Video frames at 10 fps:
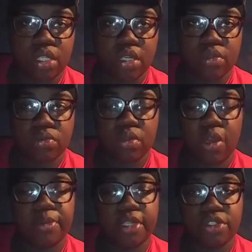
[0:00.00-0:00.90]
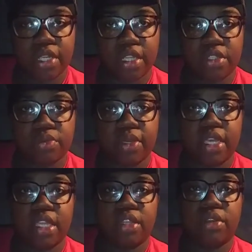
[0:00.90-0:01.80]
you know, open your trailers
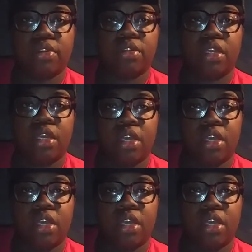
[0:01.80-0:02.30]
with or